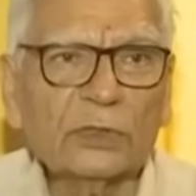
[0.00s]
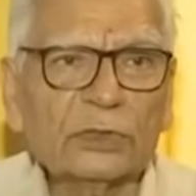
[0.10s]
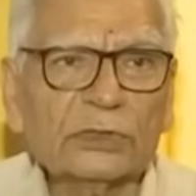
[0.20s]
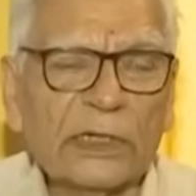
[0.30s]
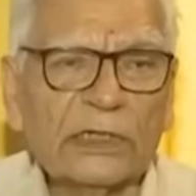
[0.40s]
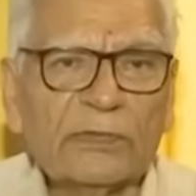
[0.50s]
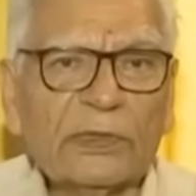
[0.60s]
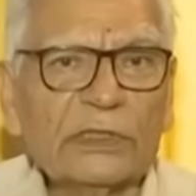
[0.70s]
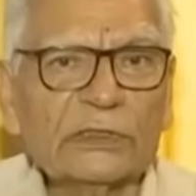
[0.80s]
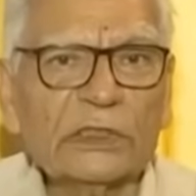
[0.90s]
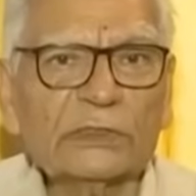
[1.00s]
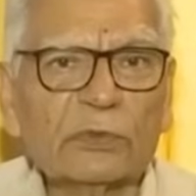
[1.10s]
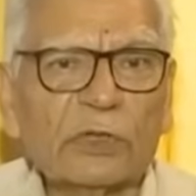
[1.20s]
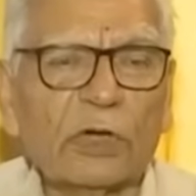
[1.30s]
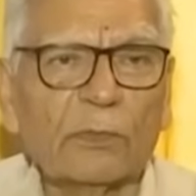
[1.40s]
those scientific results
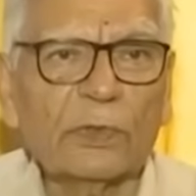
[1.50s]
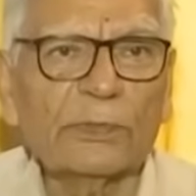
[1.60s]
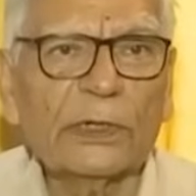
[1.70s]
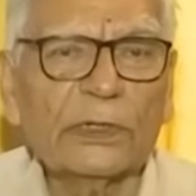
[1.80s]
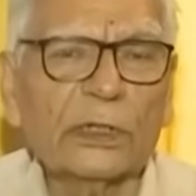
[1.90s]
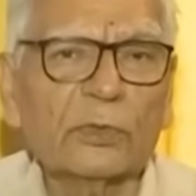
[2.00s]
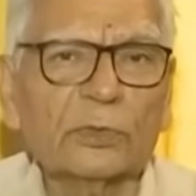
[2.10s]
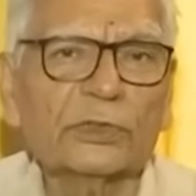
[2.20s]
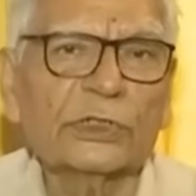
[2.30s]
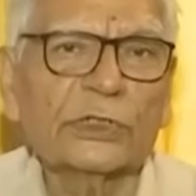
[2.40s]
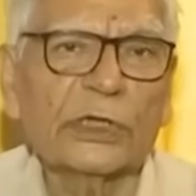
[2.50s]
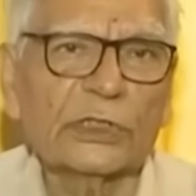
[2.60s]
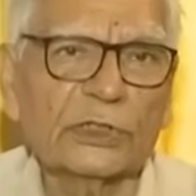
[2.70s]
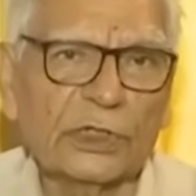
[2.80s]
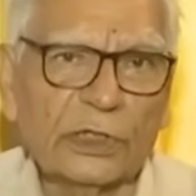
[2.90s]
would have complemented to
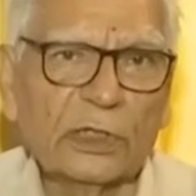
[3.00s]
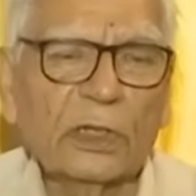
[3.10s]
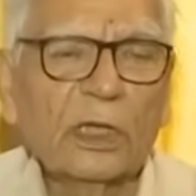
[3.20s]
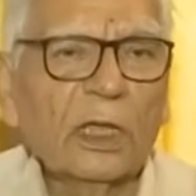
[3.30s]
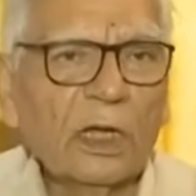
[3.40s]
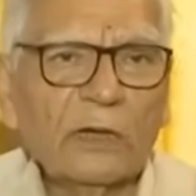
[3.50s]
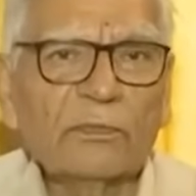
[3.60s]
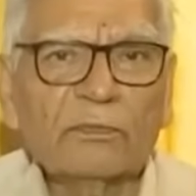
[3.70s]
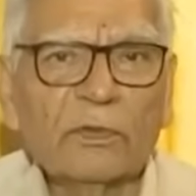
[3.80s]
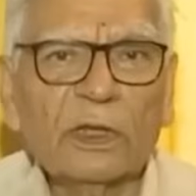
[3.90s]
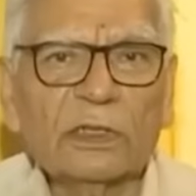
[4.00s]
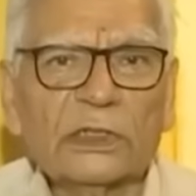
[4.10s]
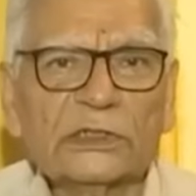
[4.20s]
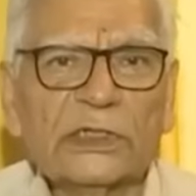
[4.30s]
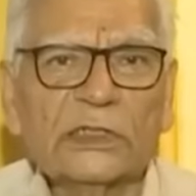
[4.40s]
Chandrayaan 3. Mm-hmm. And
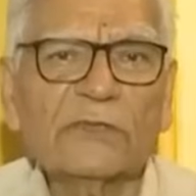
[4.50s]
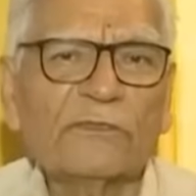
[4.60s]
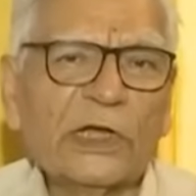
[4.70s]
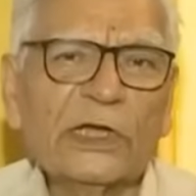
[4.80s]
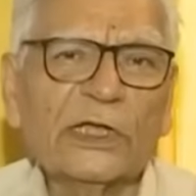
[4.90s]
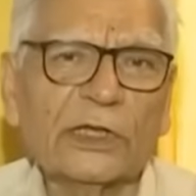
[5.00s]
Russia is a friendly